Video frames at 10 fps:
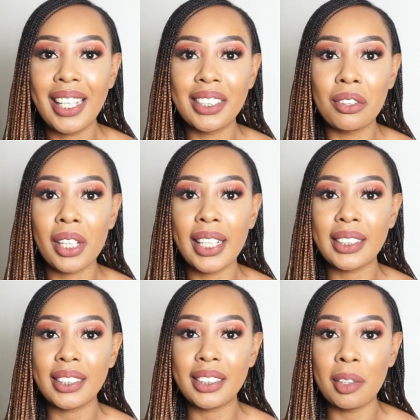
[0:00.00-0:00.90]
is not
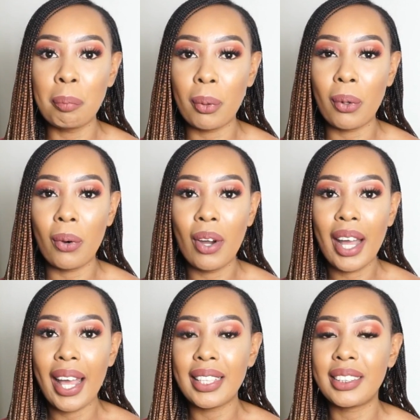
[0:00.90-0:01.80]
as simple
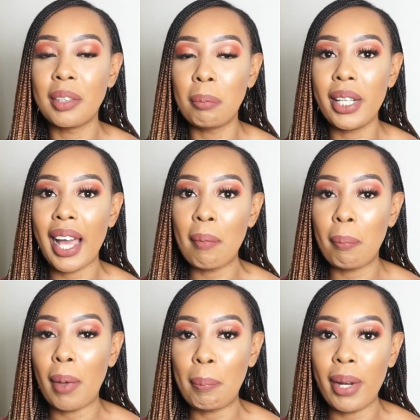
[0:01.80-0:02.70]
as simply
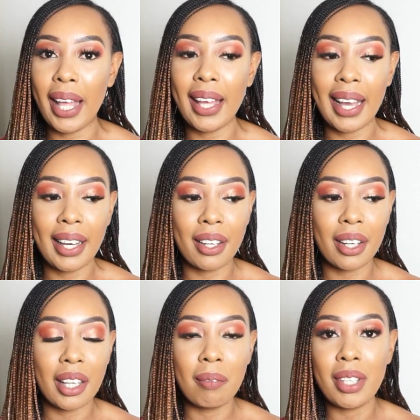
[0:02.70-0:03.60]
applying a
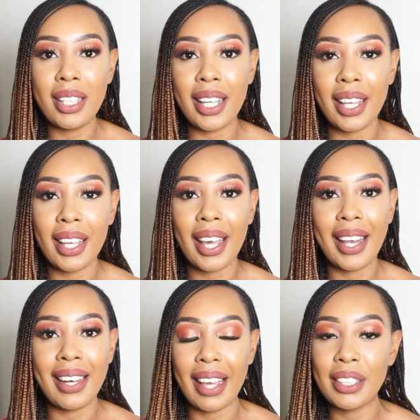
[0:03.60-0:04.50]
cream day
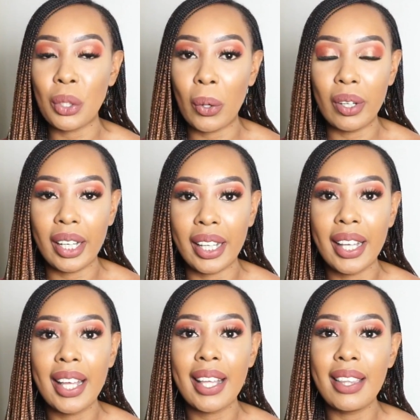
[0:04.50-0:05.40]
and night
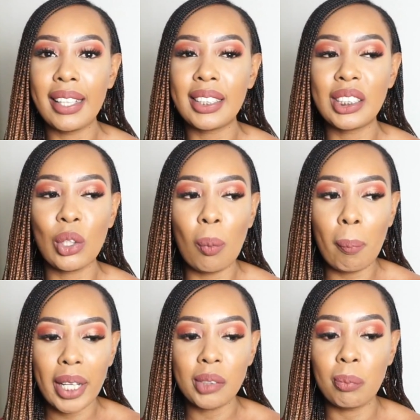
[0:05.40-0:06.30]
only. There's so
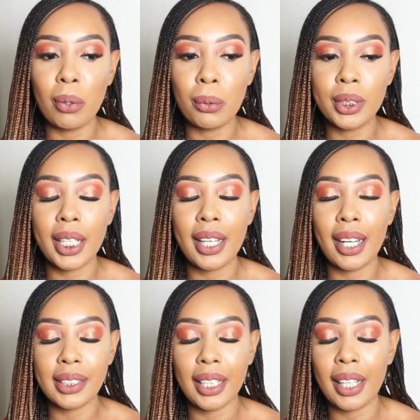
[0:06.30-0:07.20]
much more to skin
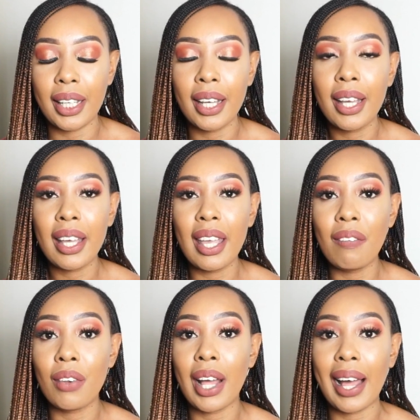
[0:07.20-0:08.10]
lightening. If
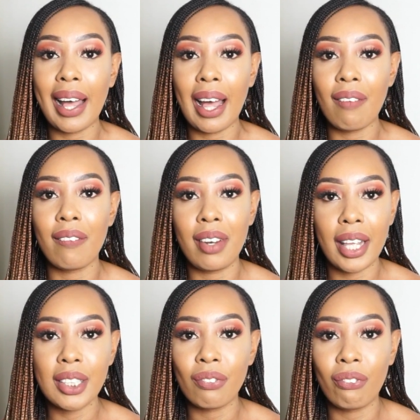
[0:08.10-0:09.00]
you want to have
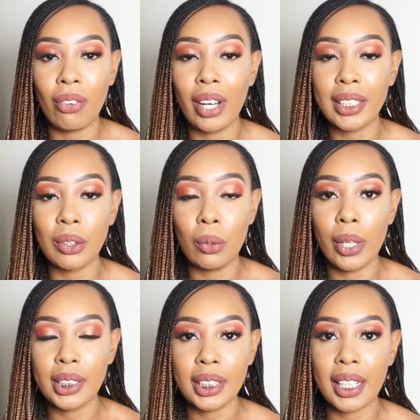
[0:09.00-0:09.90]
nice, flawless,
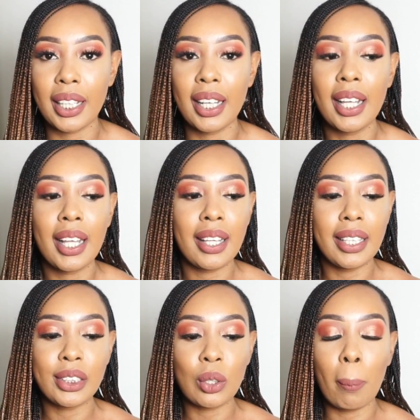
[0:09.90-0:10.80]
glowing skin,
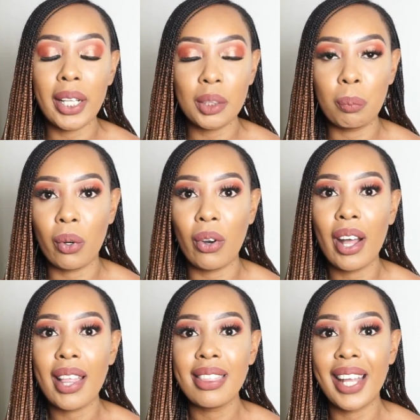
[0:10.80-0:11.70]
there's so much
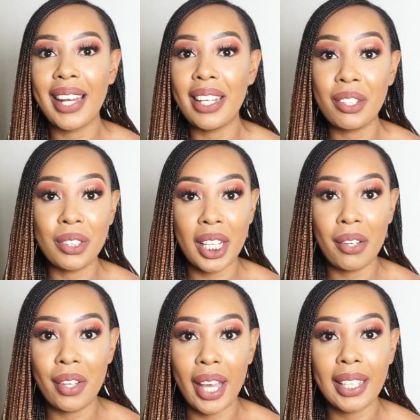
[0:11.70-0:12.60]
more that I need to tell
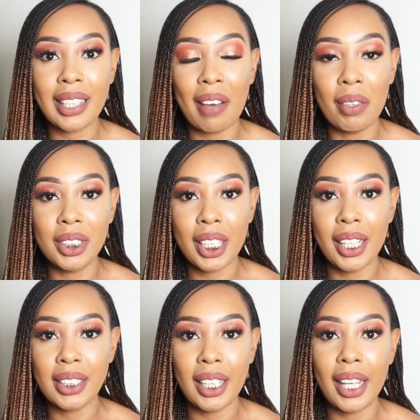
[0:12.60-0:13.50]
you guys about
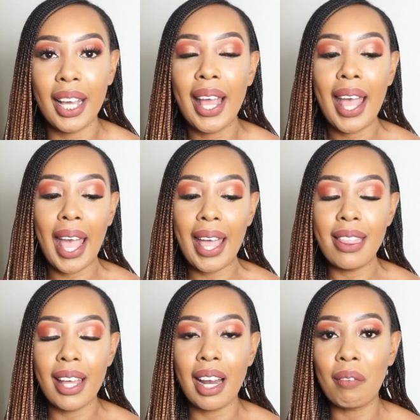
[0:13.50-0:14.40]
skin lightening.
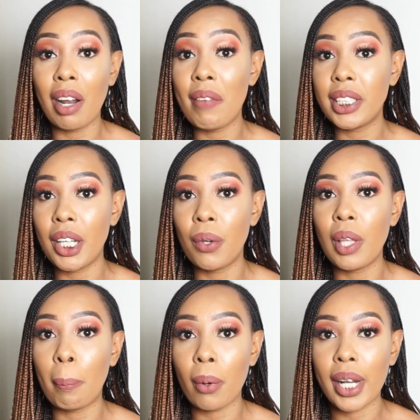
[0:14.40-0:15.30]
And then I'm going to be telling you
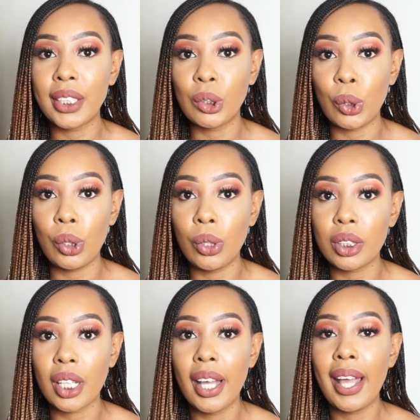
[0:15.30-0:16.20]
the products to use,